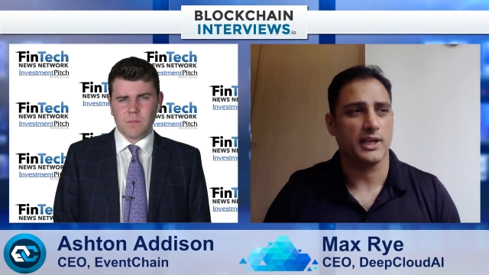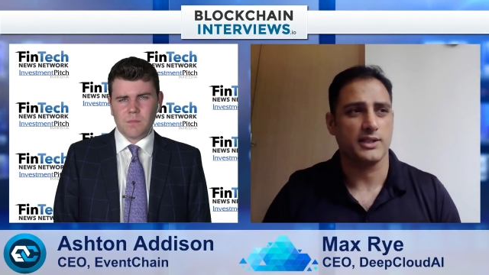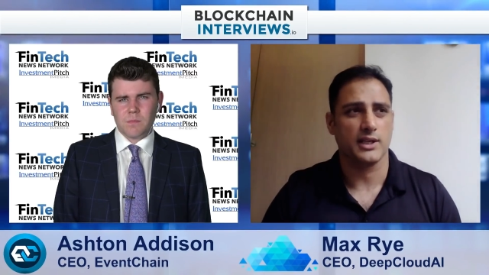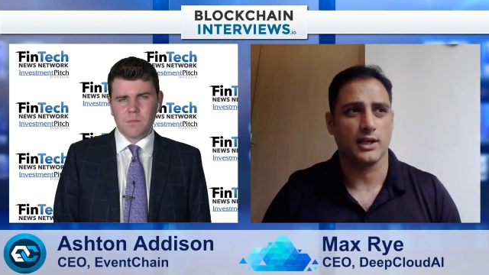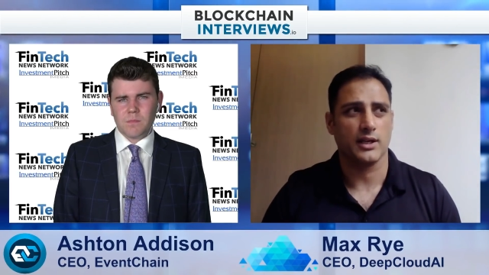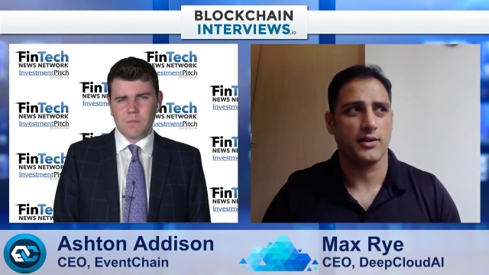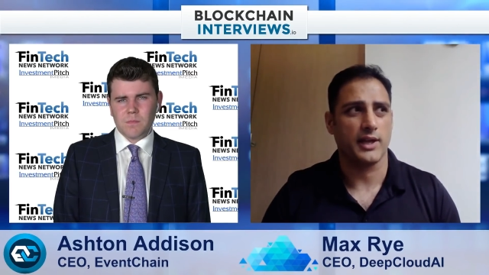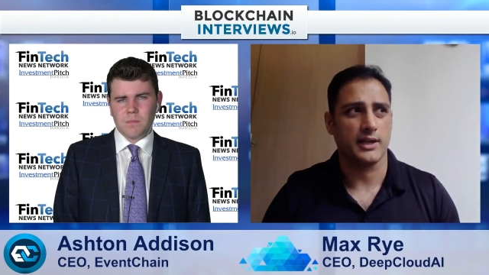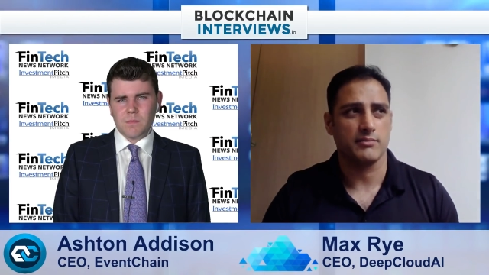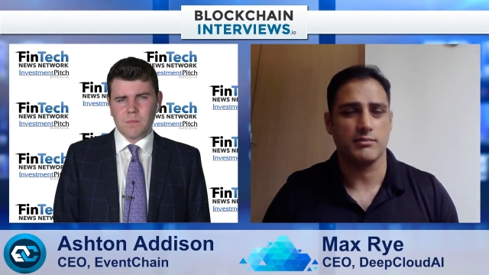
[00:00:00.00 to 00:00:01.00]
Speaker 1: that's uh,
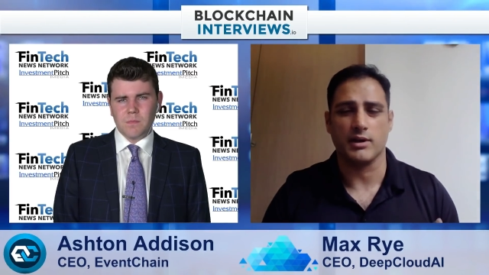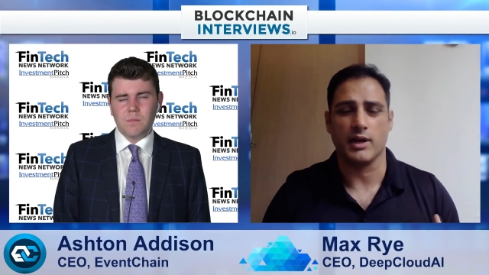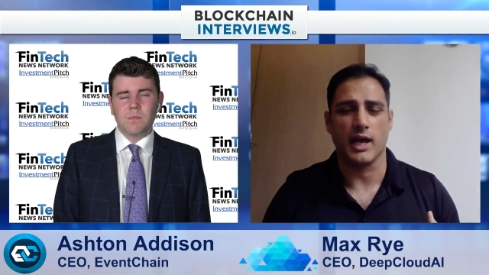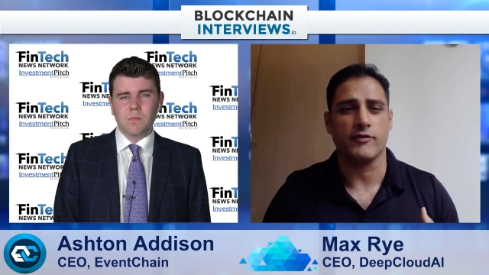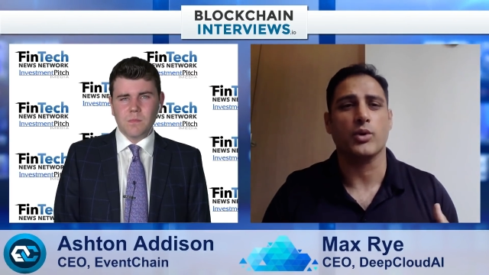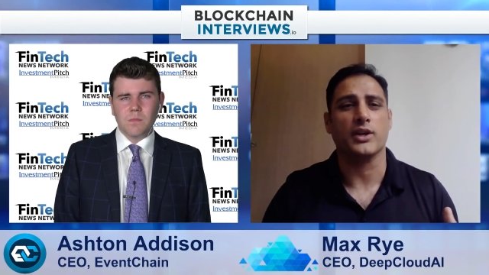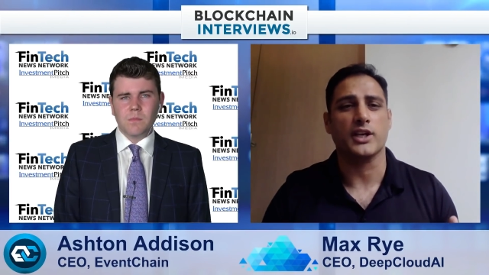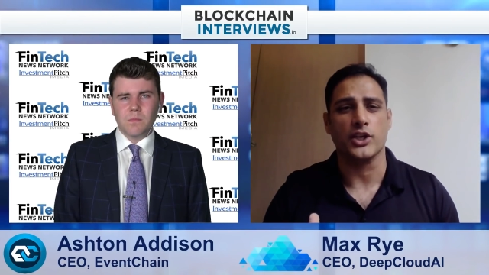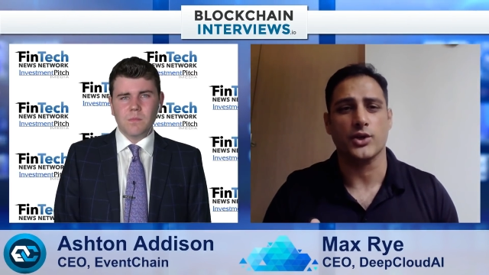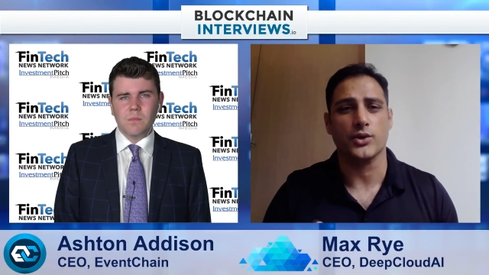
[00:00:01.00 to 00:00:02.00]
that everyone
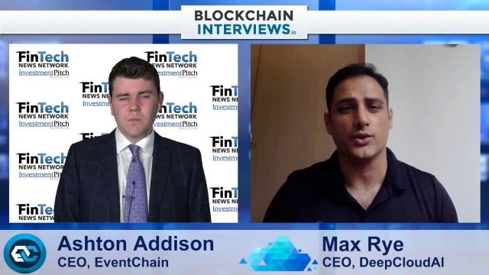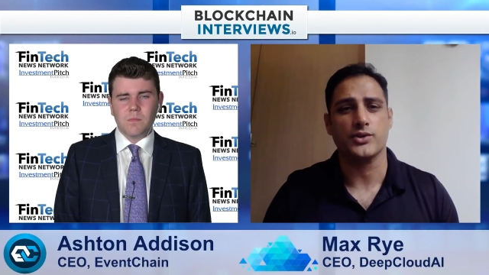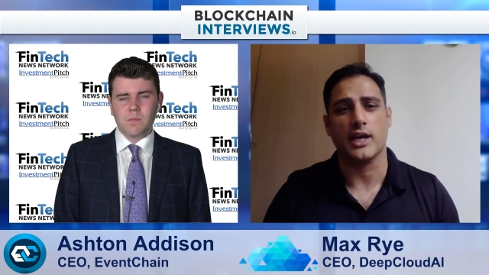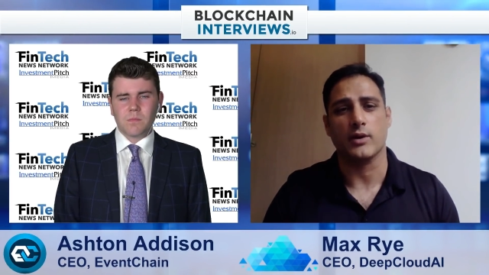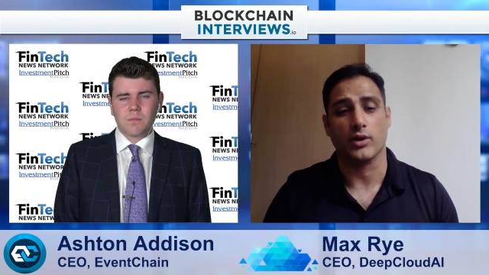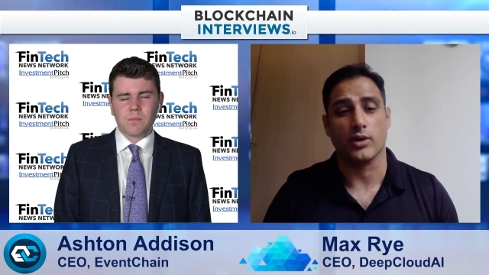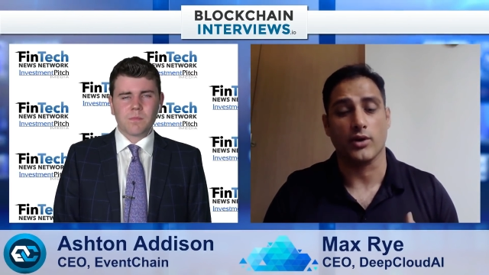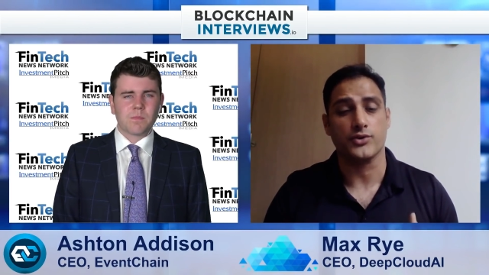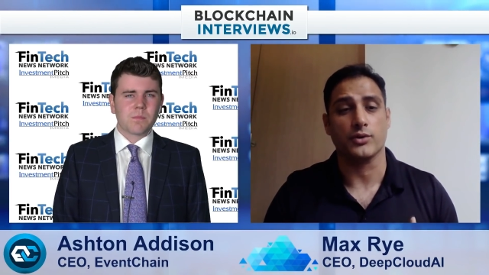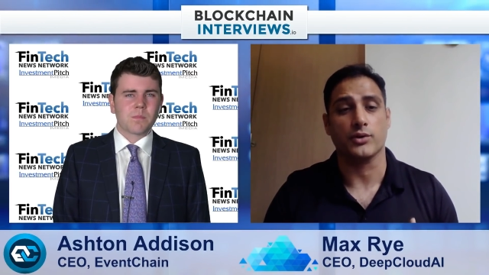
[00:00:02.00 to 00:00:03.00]
can use, and we're
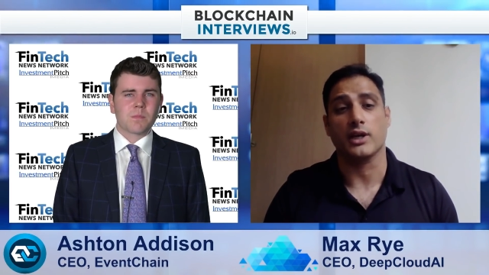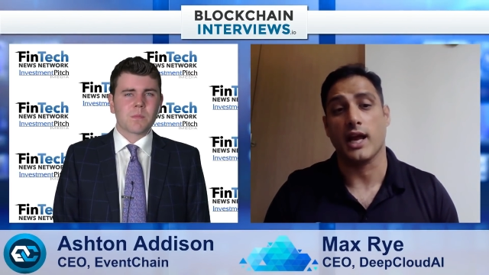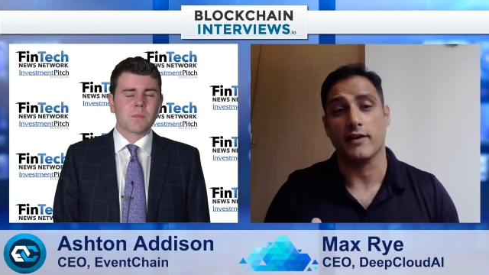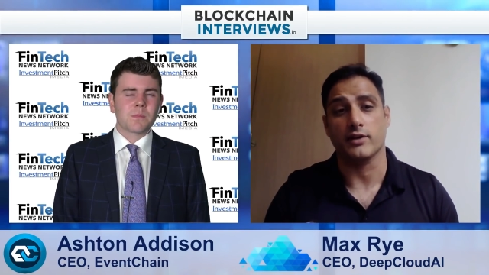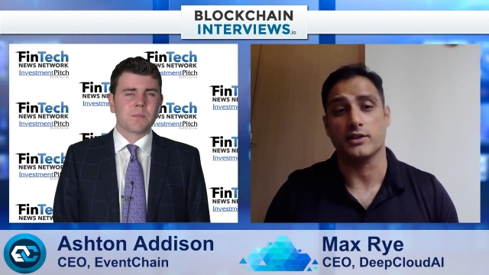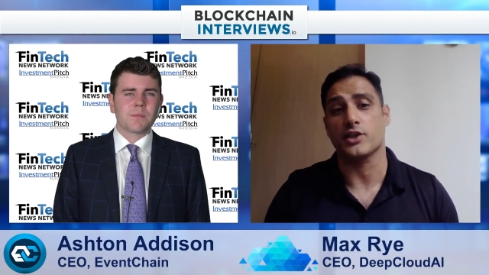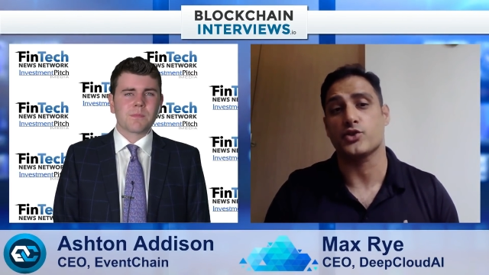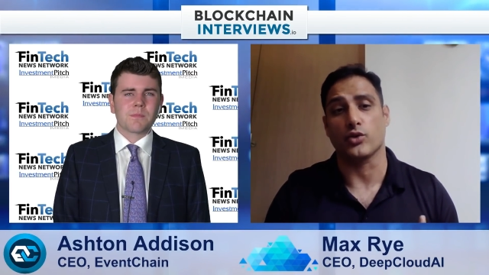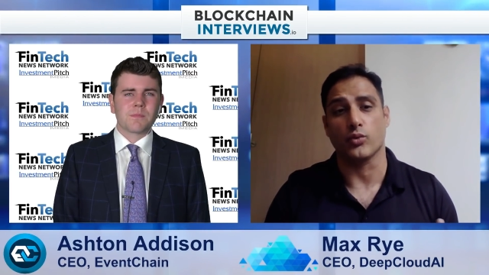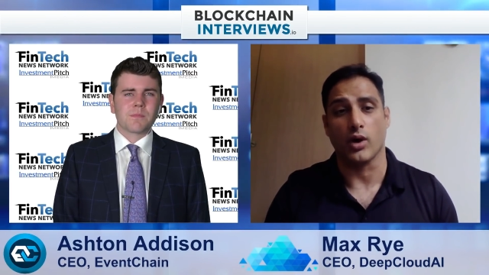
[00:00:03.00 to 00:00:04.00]
also going to have a
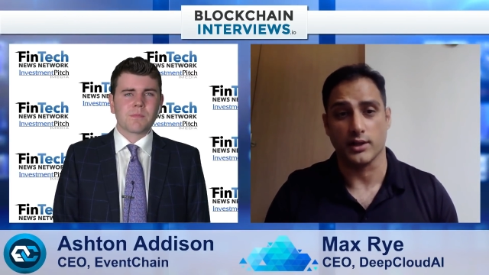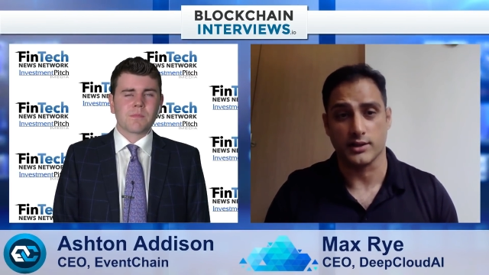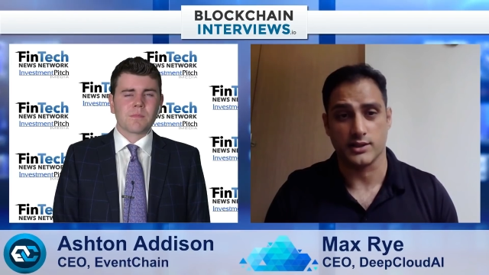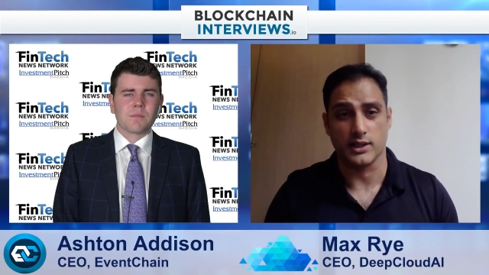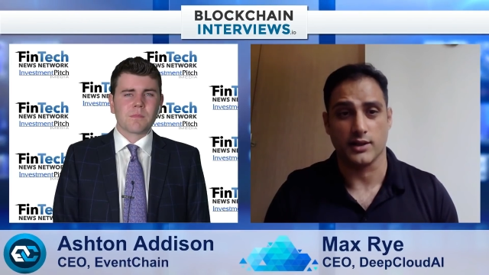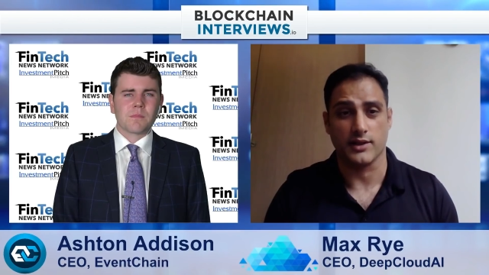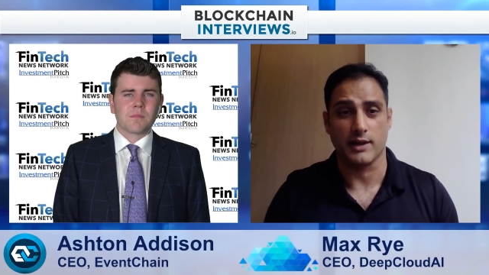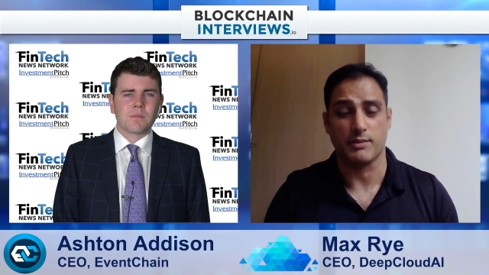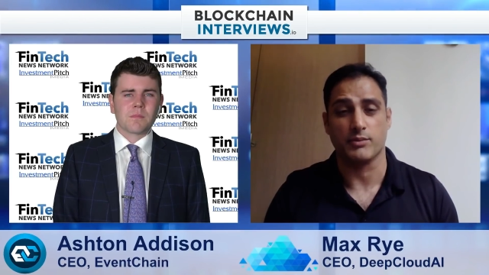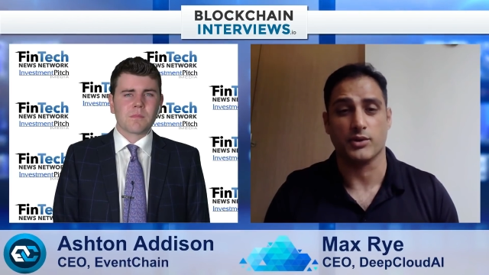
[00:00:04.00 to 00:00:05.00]
digital wallets uh,
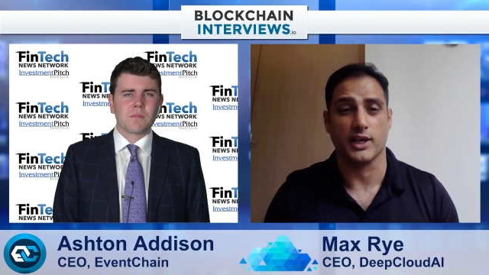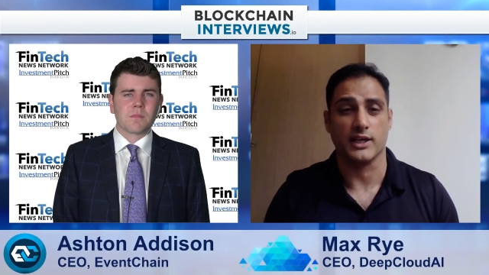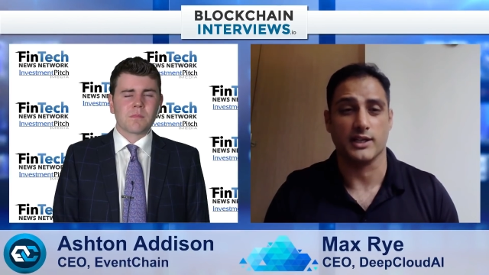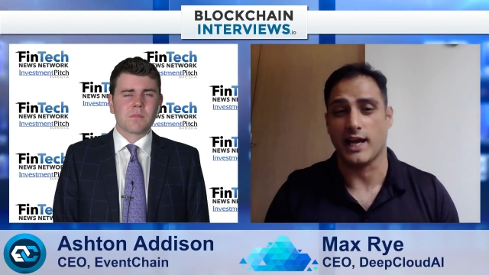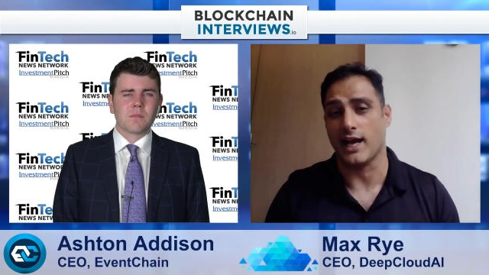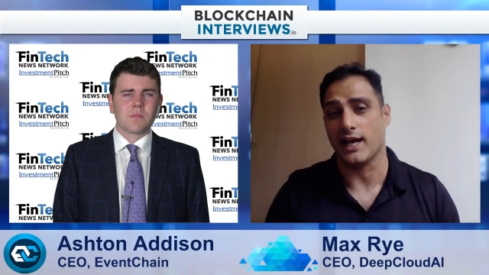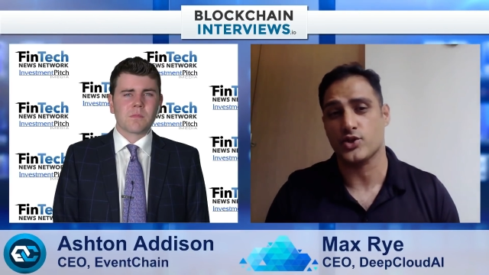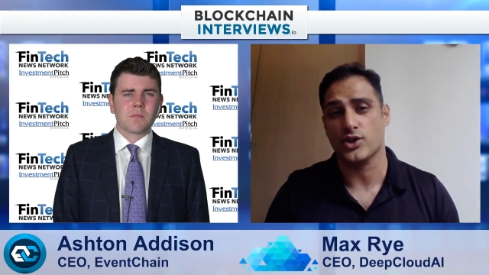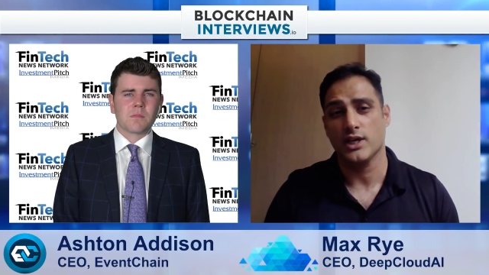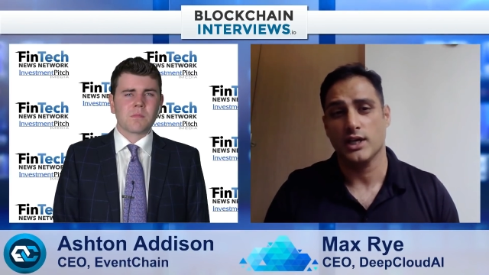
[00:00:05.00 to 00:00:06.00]
that people can attach